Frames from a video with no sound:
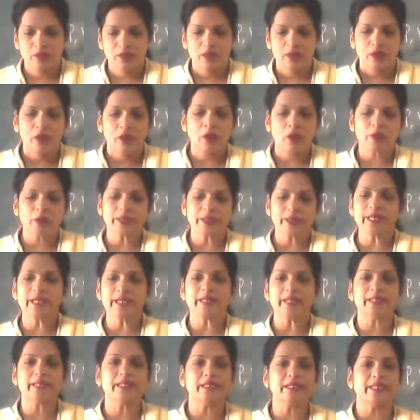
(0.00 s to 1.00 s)
looking
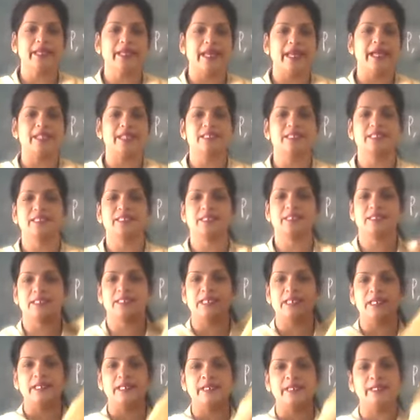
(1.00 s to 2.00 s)
at the gas
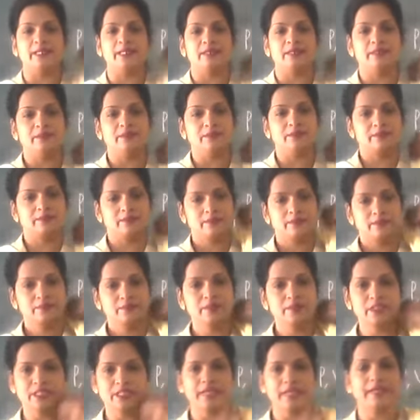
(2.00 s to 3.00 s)
cylinder
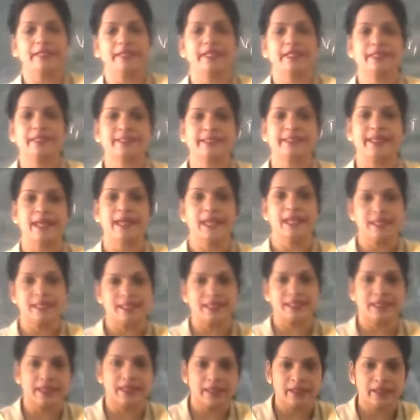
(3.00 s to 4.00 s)
which contains gas
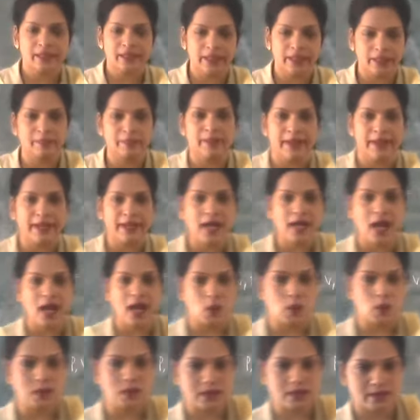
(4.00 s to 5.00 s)
in my
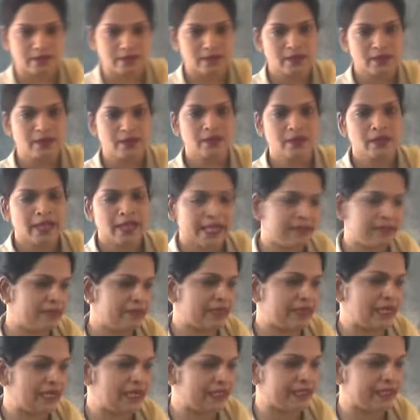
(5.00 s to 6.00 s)
house, I am
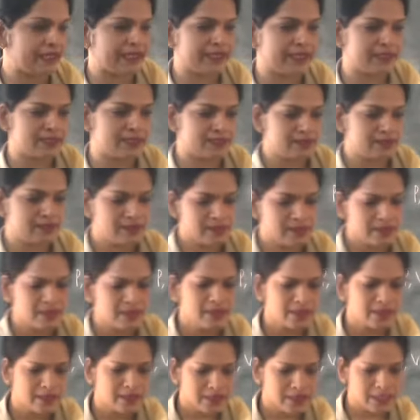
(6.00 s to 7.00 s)
telling that
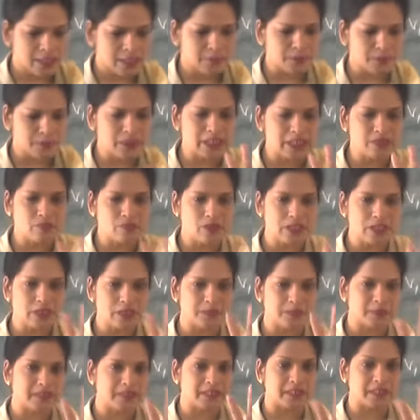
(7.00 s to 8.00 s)
the substance what is
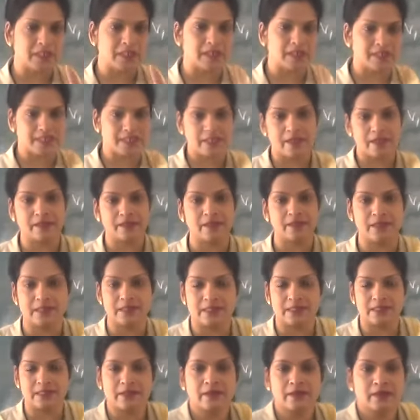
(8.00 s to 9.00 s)
present inside this
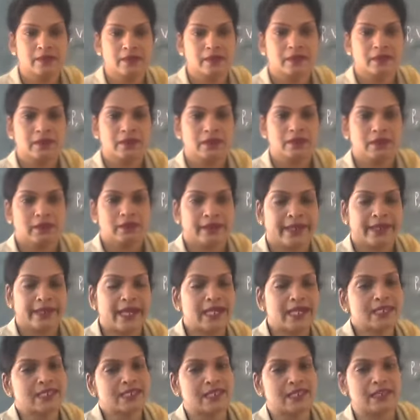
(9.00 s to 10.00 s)

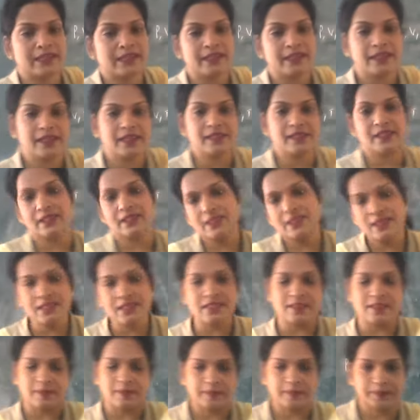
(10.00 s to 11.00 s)
gas cylinder is a
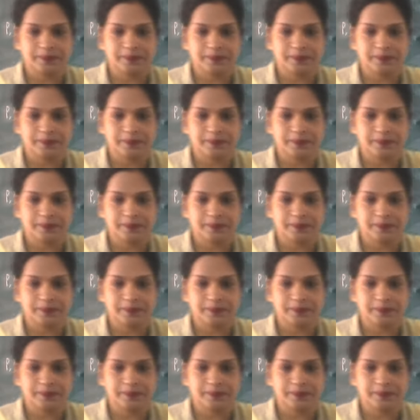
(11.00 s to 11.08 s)
system.